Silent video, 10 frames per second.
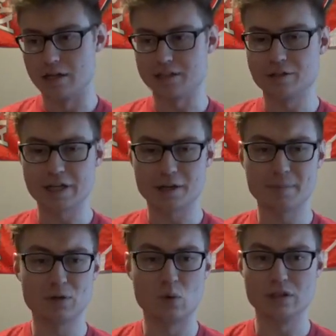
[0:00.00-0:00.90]
Center attacking
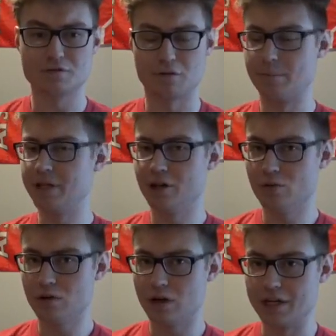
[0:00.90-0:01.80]
mid was
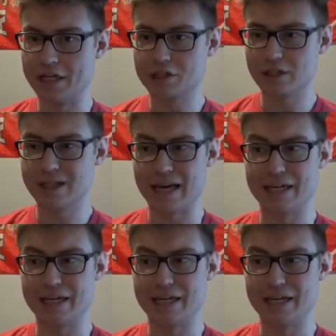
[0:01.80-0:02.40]
Firmino initially,